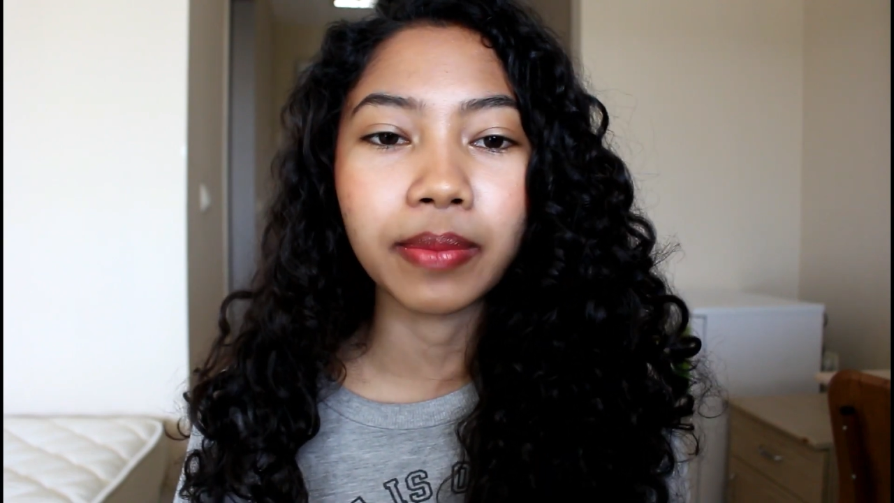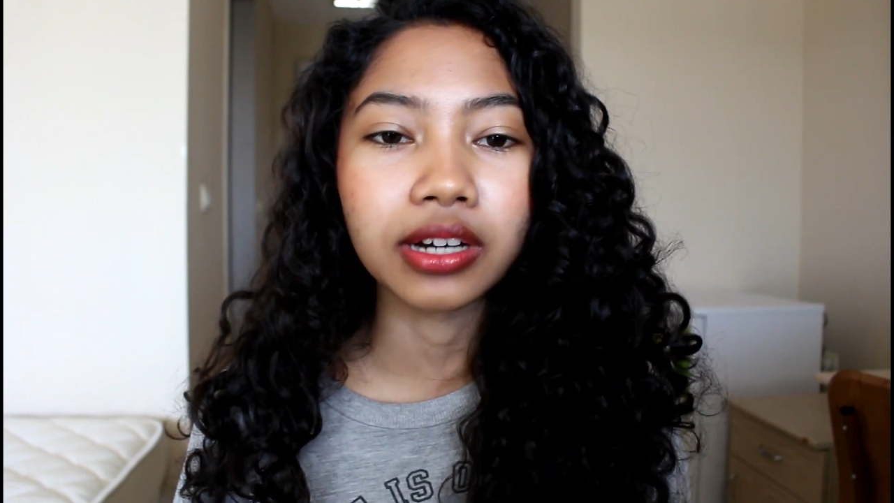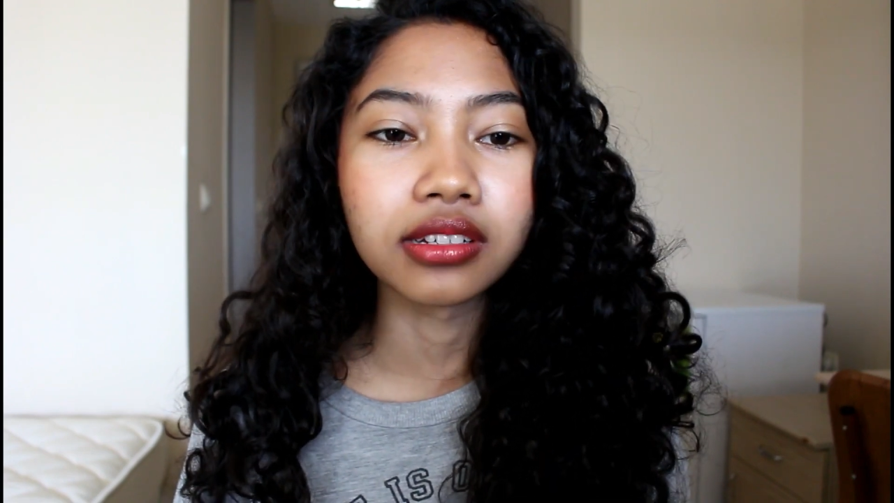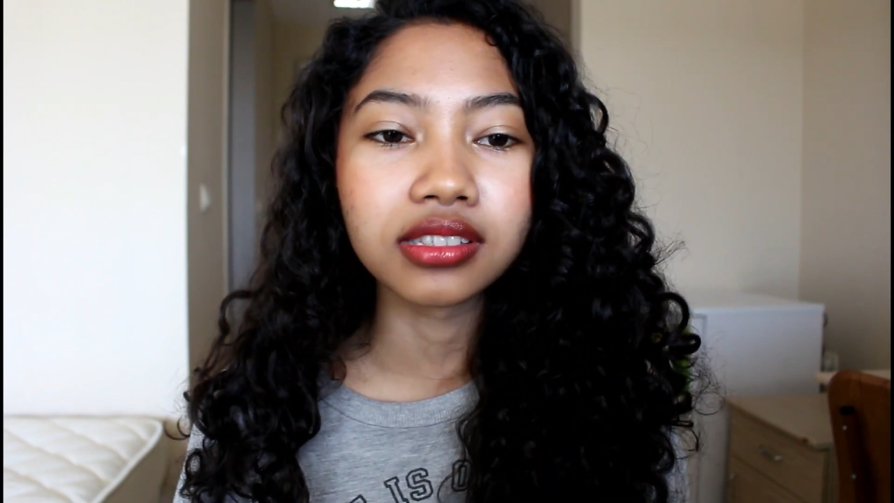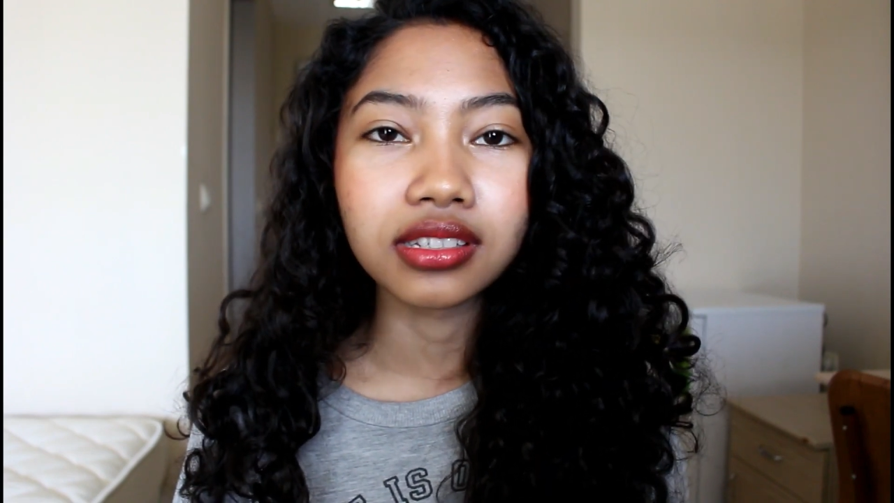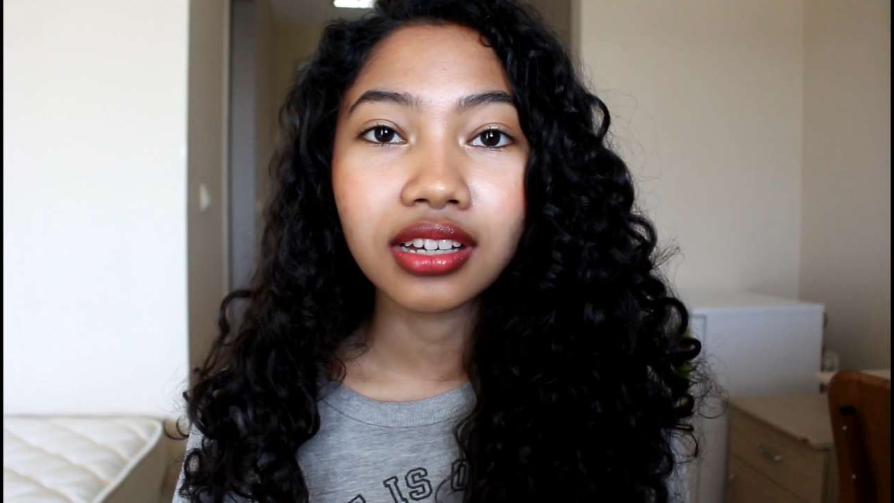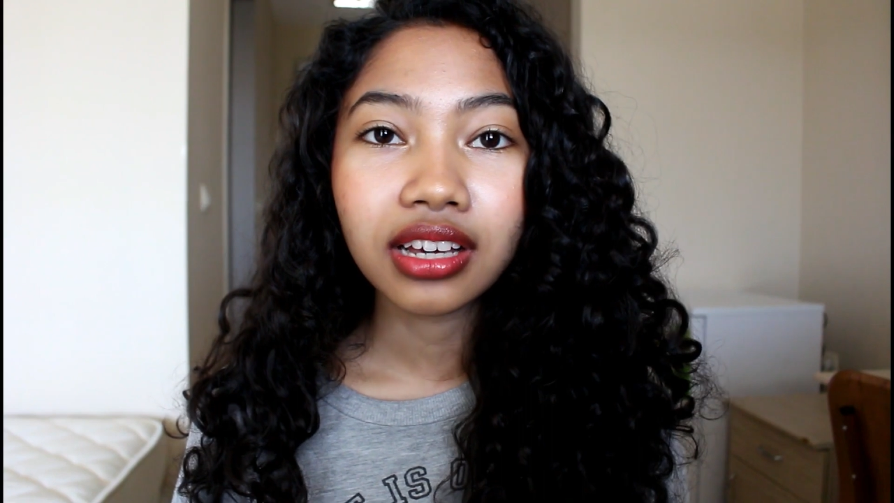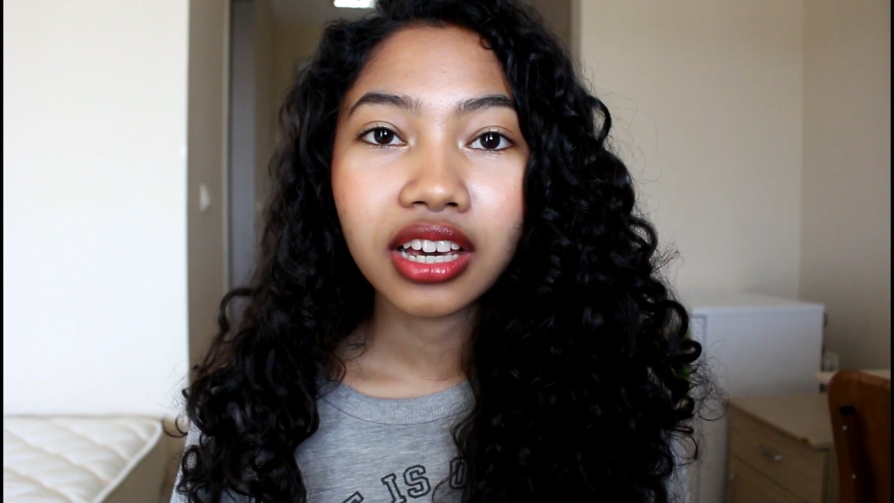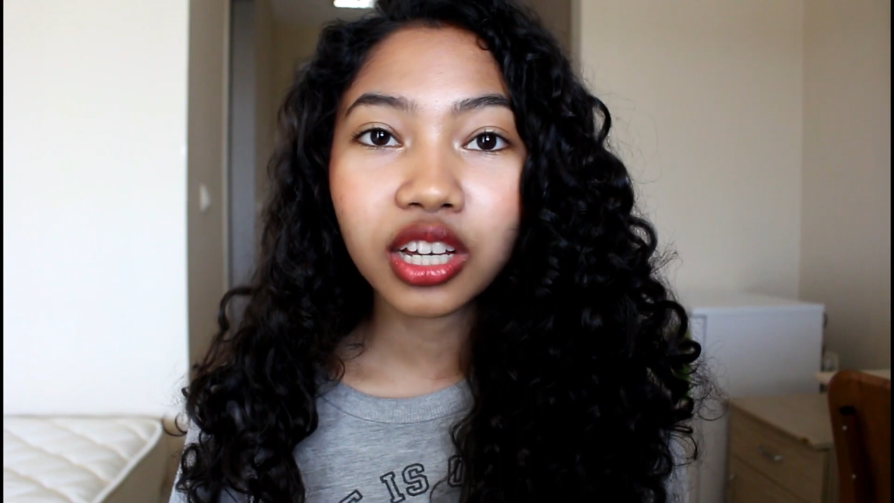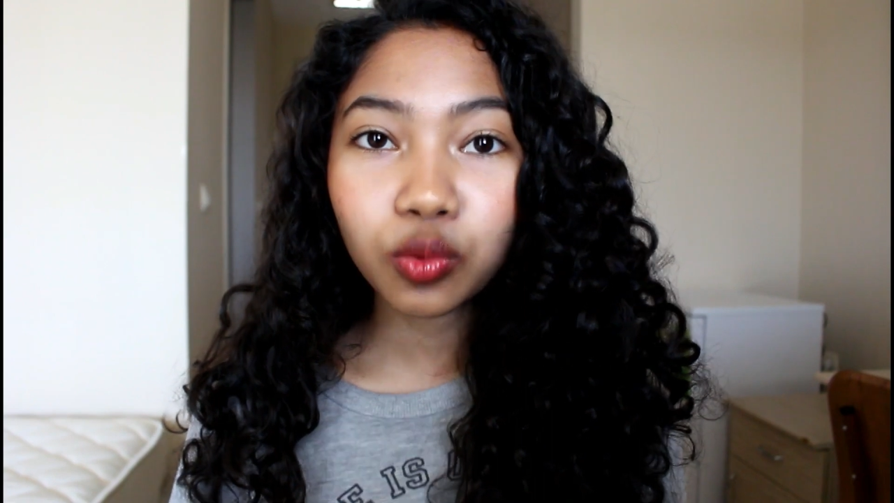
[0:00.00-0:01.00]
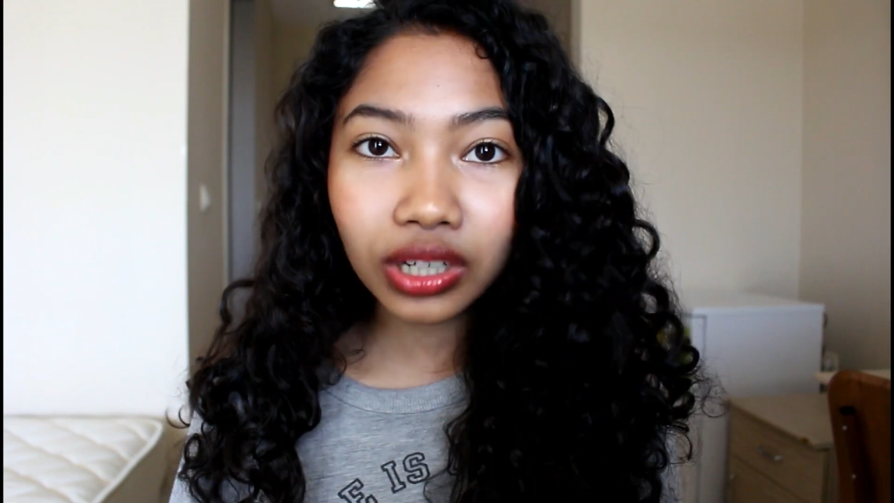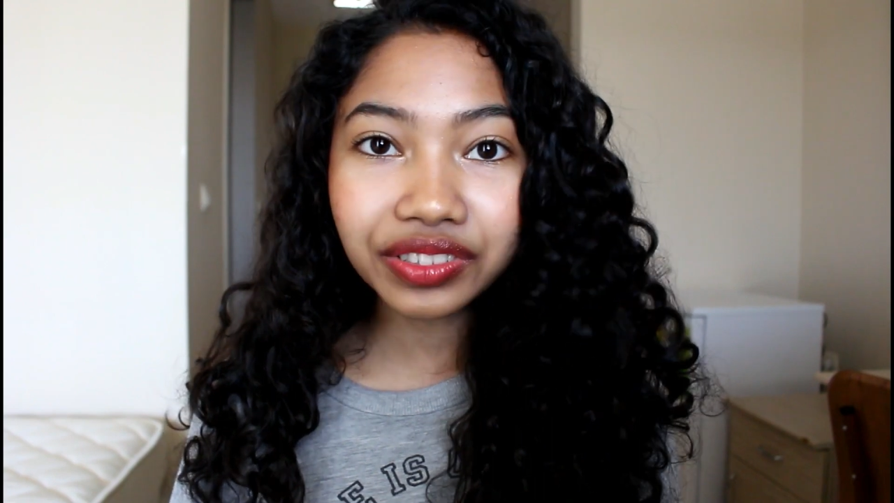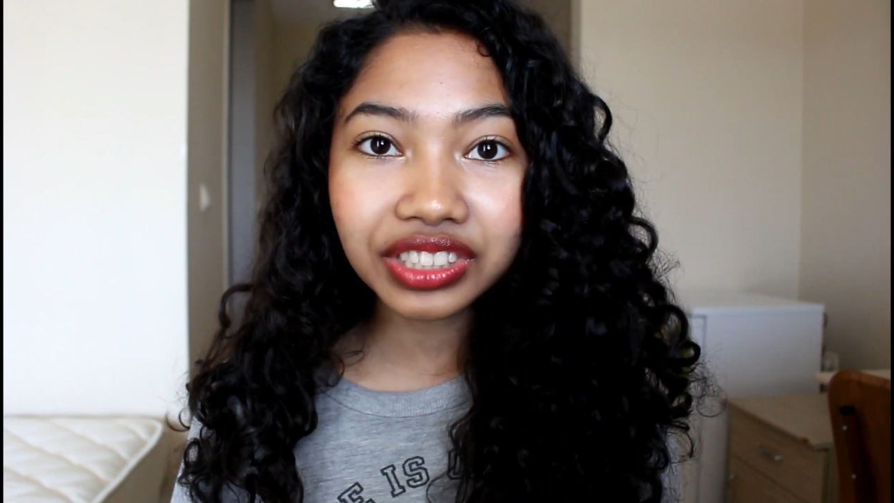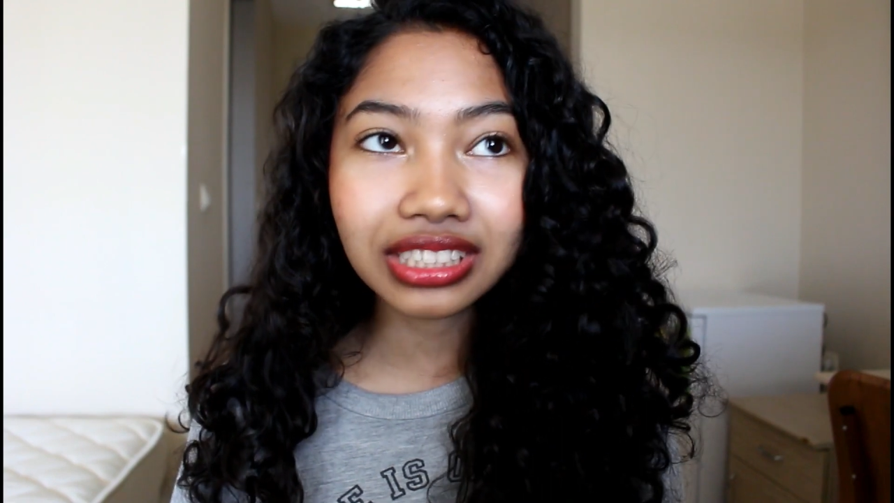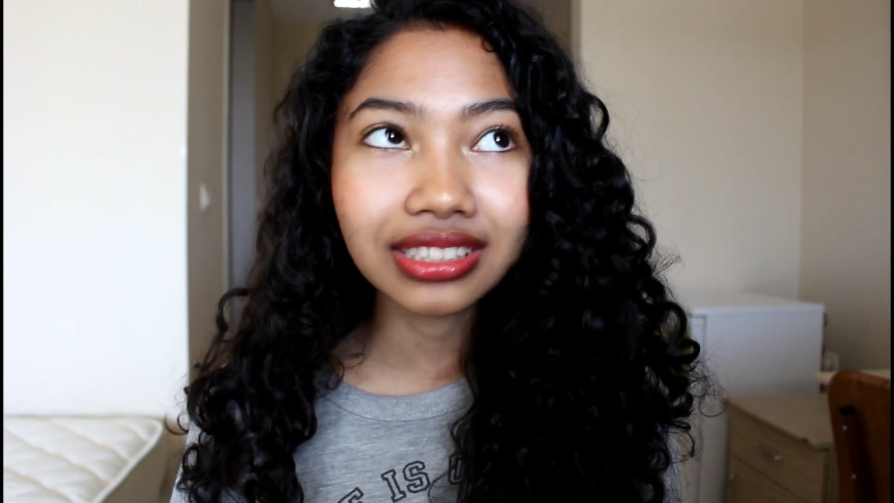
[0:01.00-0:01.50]
but it
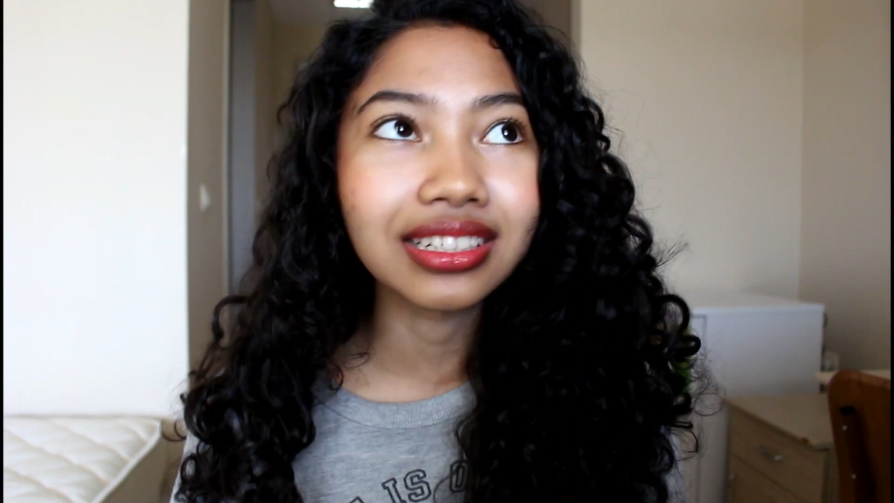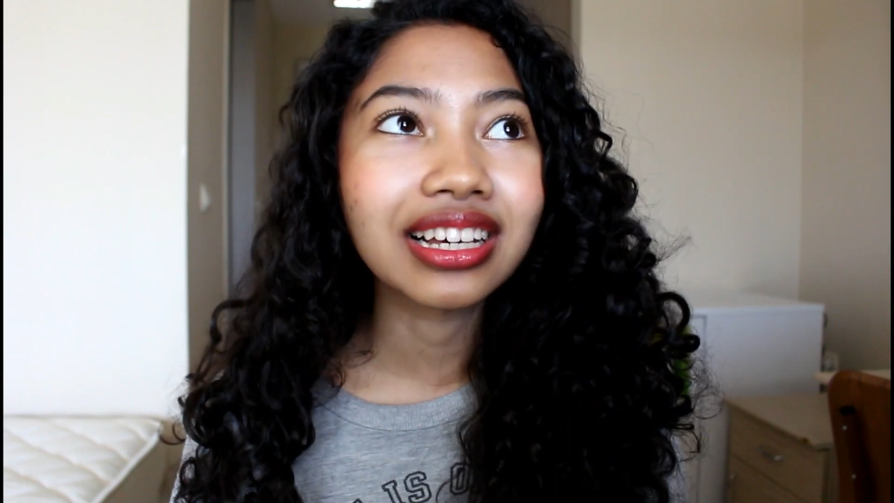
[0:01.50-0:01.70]
wasn't.